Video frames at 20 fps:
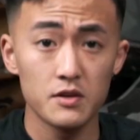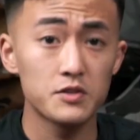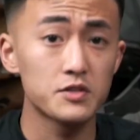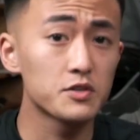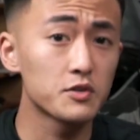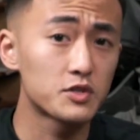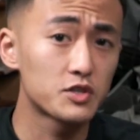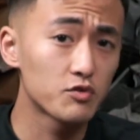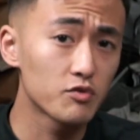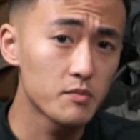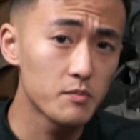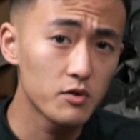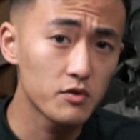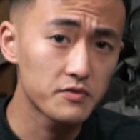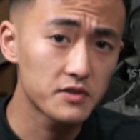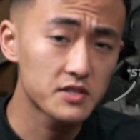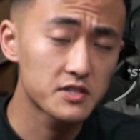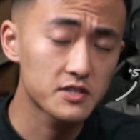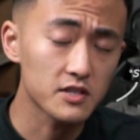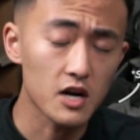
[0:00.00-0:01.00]
So to remove
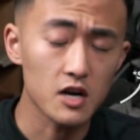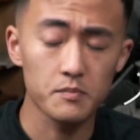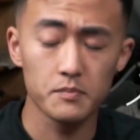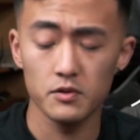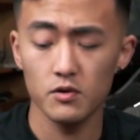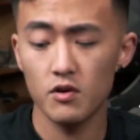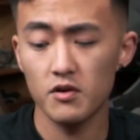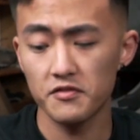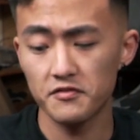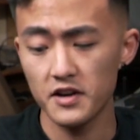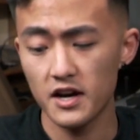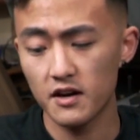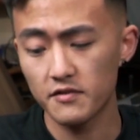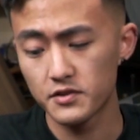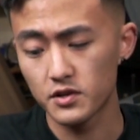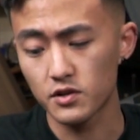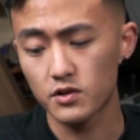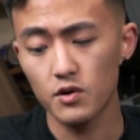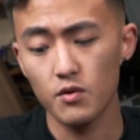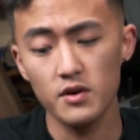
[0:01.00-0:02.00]
the stock blow-off valve,
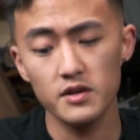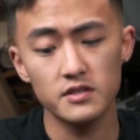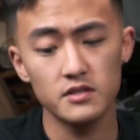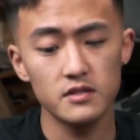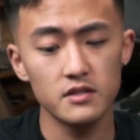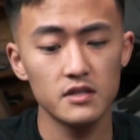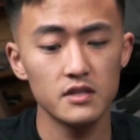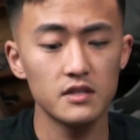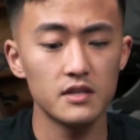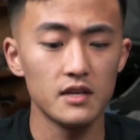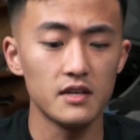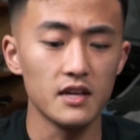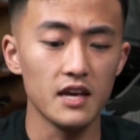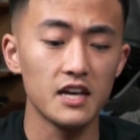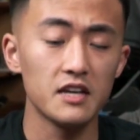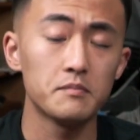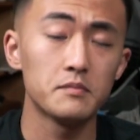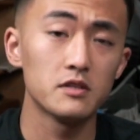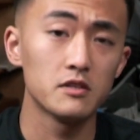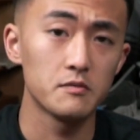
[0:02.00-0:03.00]
you're going to need an
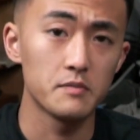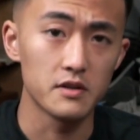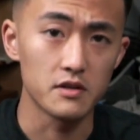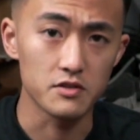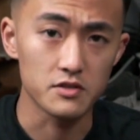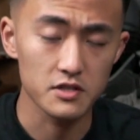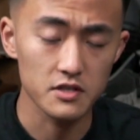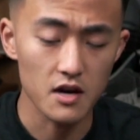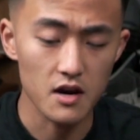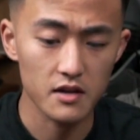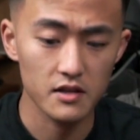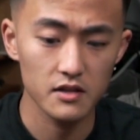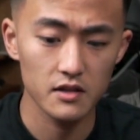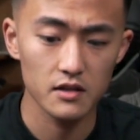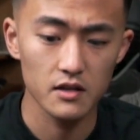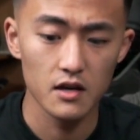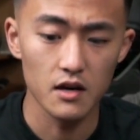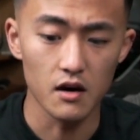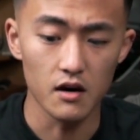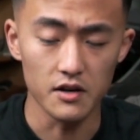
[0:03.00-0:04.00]
8mm
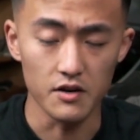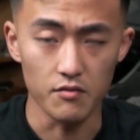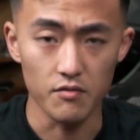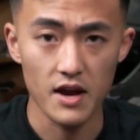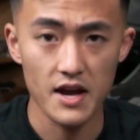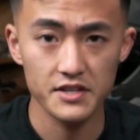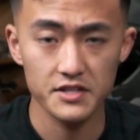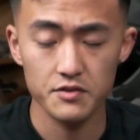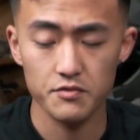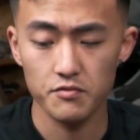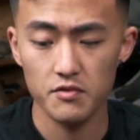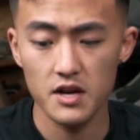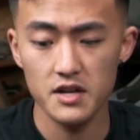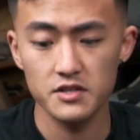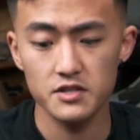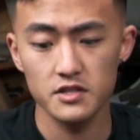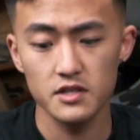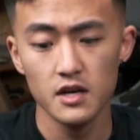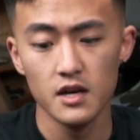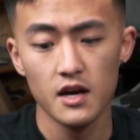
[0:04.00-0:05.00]
socket on a ratchet
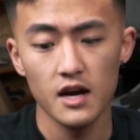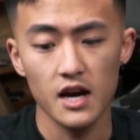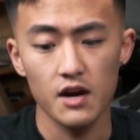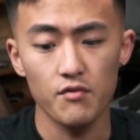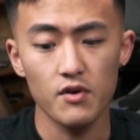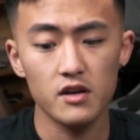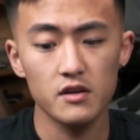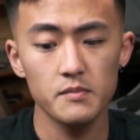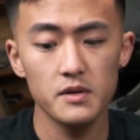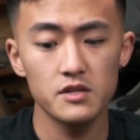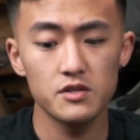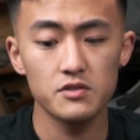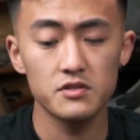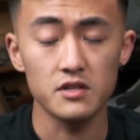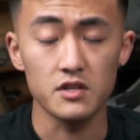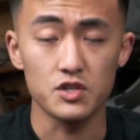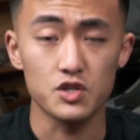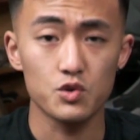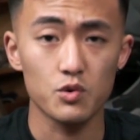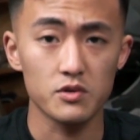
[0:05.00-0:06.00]
wrench. I recommend
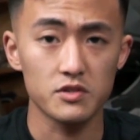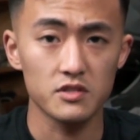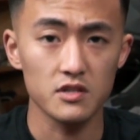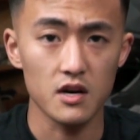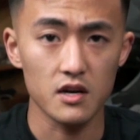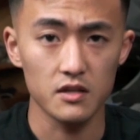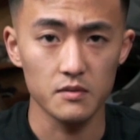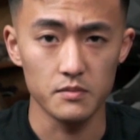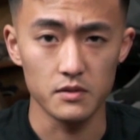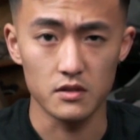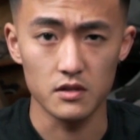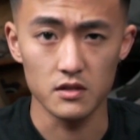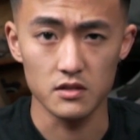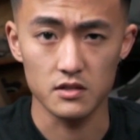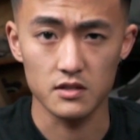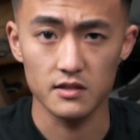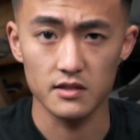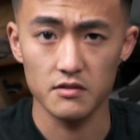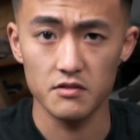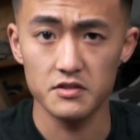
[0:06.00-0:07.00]
using a short socket because
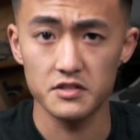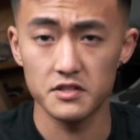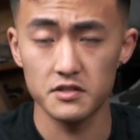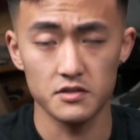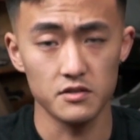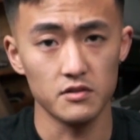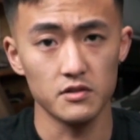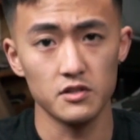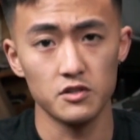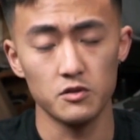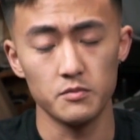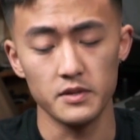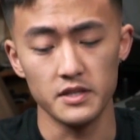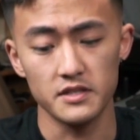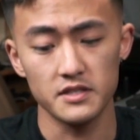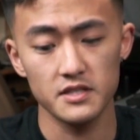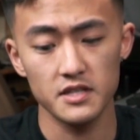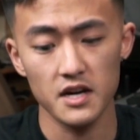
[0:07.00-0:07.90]
clearances are a little bit